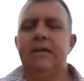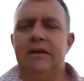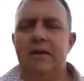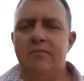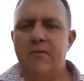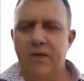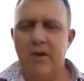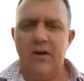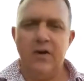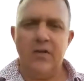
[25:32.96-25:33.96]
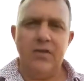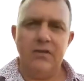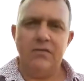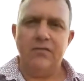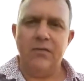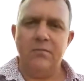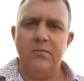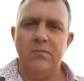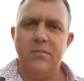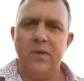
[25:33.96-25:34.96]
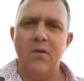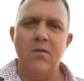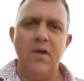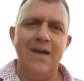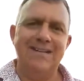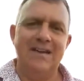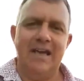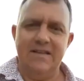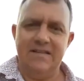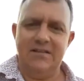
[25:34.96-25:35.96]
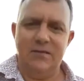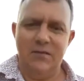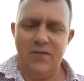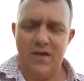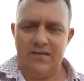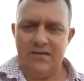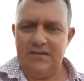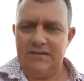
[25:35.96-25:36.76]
I've heard a lot of things pro and against the flu vaccine,